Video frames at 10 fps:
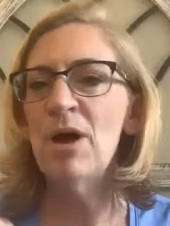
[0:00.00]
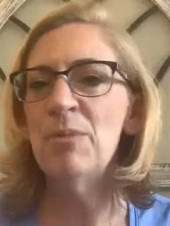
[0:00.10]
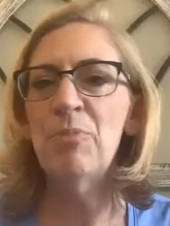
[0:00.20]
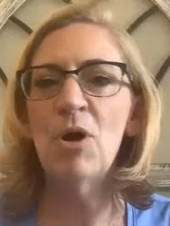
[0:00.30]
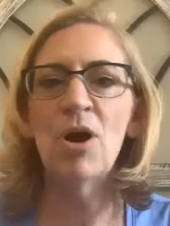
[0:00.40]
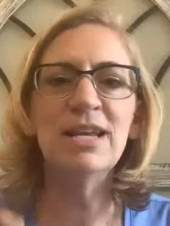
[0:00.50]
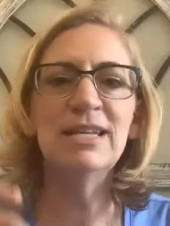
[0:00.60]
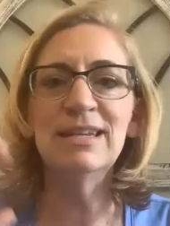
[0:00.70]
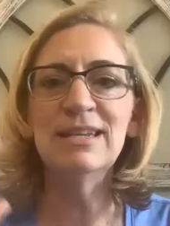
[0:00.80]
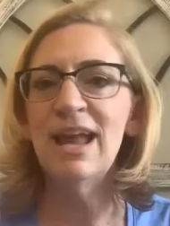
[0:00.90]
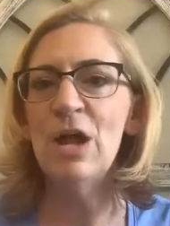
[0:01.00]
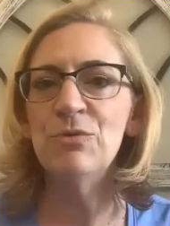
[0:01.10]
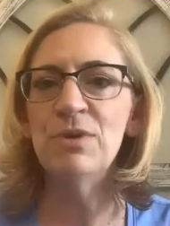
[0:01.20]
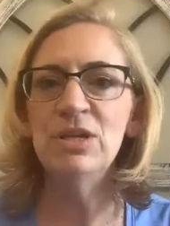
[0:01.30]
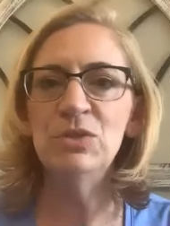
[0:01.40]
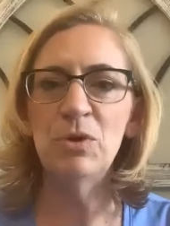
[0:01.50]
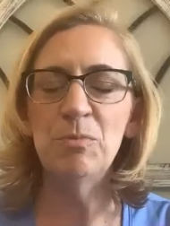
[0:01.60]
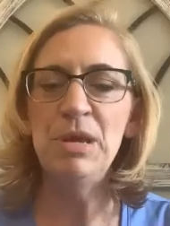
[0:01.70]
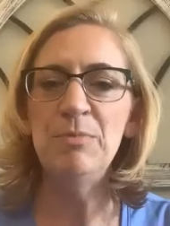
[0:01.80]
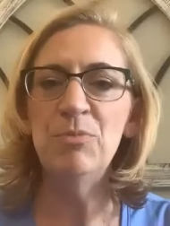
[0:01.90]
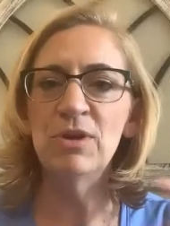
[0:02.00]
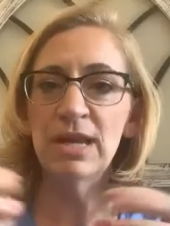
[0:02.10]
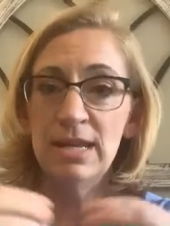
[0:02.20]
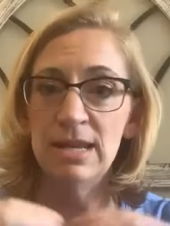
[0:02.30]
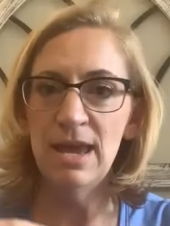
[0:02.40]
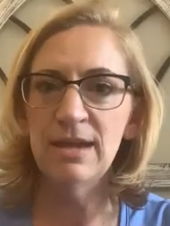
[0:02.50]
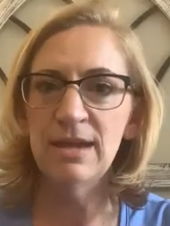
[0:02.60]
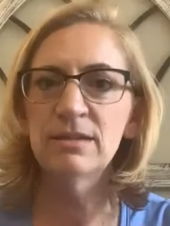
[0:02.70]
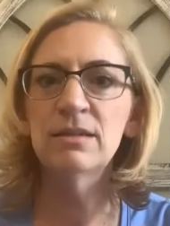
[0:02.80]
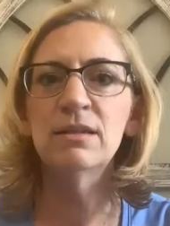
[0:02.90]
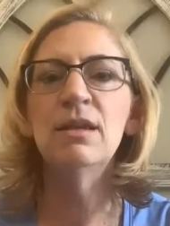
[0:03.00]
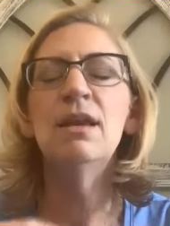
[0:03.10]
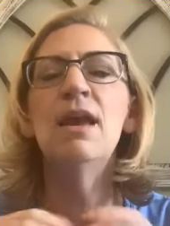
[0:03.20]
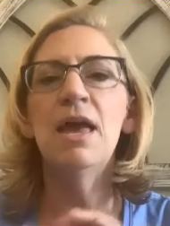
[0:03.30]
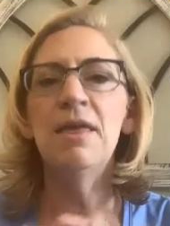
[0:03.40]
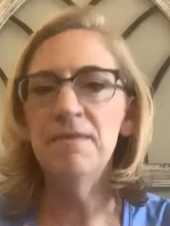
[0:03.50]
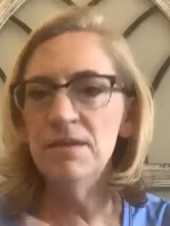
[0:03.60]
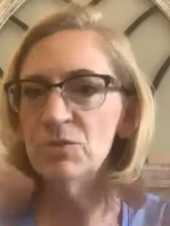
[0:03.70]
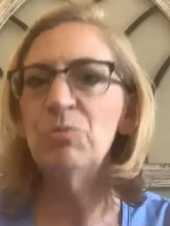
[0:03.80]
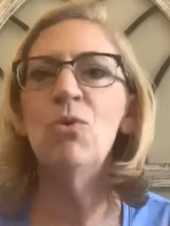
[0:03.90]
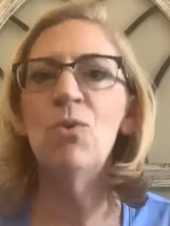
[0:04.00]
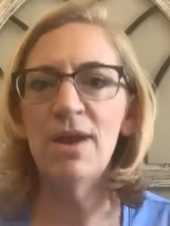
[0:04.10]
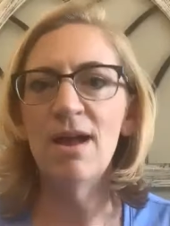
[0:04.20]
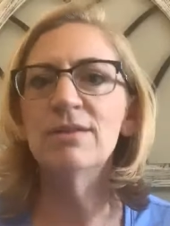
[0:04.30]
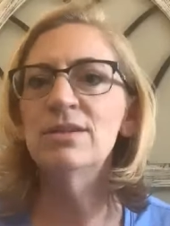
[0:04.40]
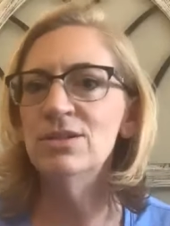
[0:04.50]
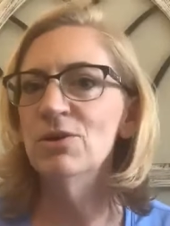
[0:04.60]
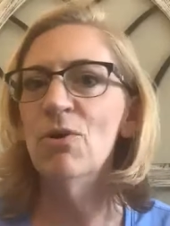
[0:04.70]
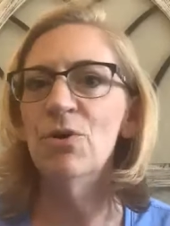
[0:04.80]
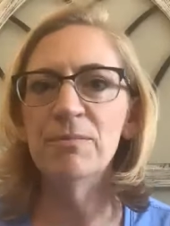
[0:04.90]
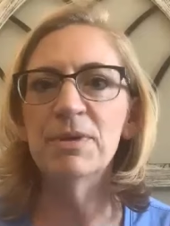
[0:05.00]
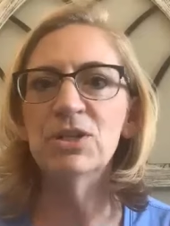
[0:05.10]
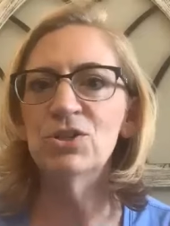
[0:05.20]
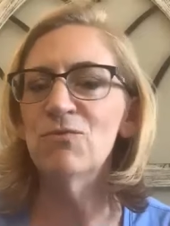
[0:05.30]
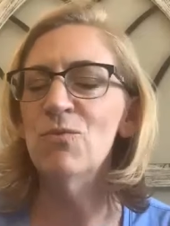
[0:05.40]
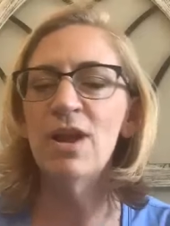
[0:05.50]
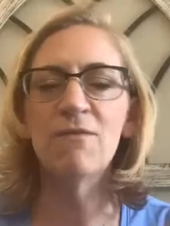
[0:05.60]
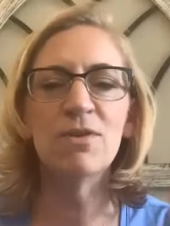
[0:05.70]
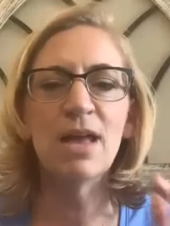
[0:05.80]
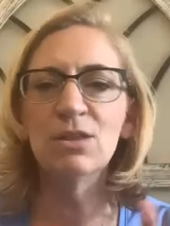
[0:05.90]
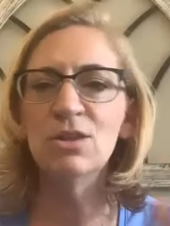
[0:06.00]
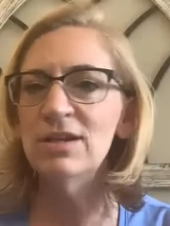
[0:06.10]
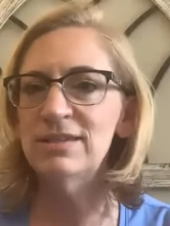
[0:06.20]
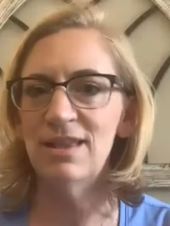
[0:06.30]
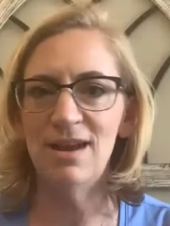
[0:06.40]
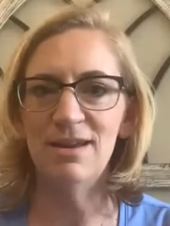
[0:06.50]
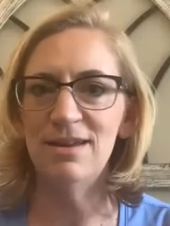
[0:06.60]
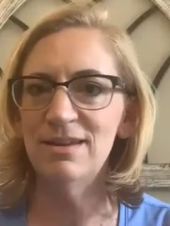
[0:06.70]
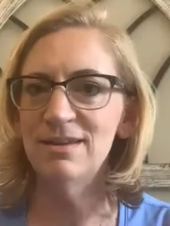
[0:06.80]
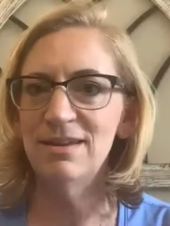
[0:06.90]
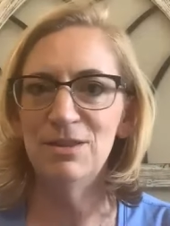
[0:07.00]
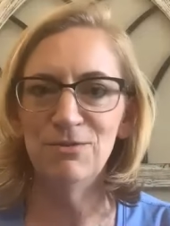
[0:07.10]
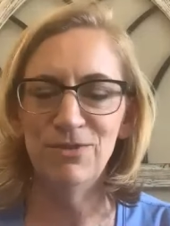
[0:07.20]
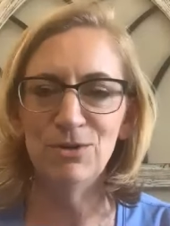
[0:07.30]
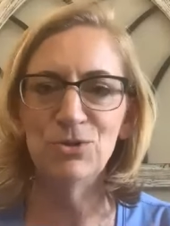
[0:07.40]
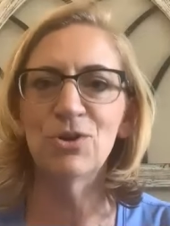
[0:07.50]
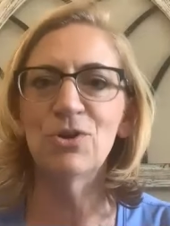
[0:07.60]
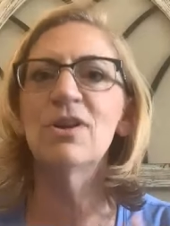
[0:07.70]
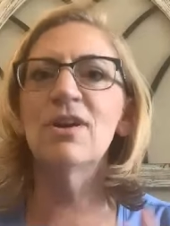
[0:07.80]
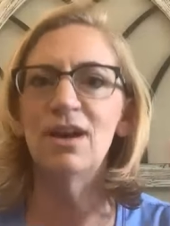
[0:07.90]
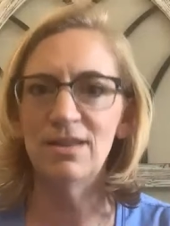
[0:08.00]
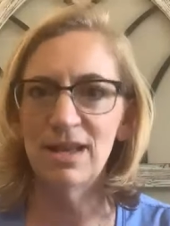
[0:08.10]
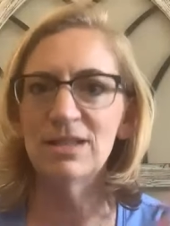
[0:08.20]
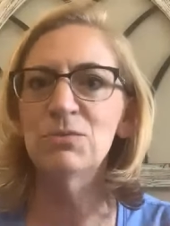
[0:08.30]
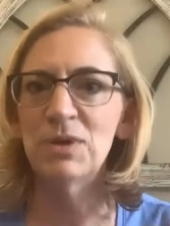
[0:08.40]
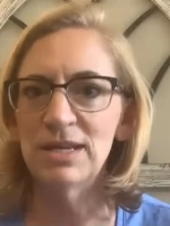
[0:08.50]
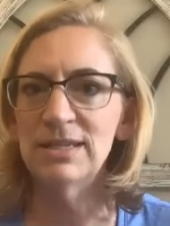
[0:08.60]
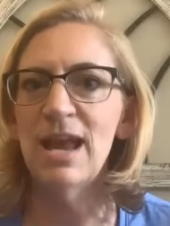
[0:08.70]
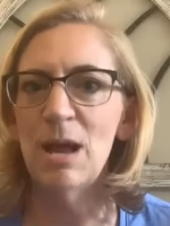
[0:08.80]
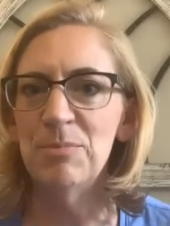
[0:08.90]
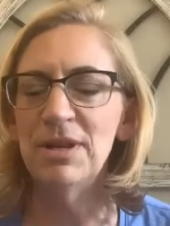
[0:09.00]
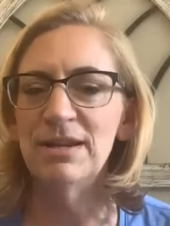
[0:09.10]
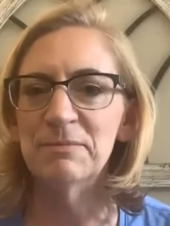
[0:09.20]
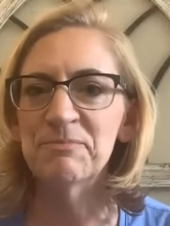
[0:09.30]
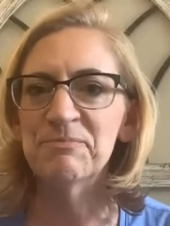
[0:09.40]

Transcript: up parties and gatherings where people connect and then deploy out to do holy mischief. Whatever that looks like in the future, that's what I see happening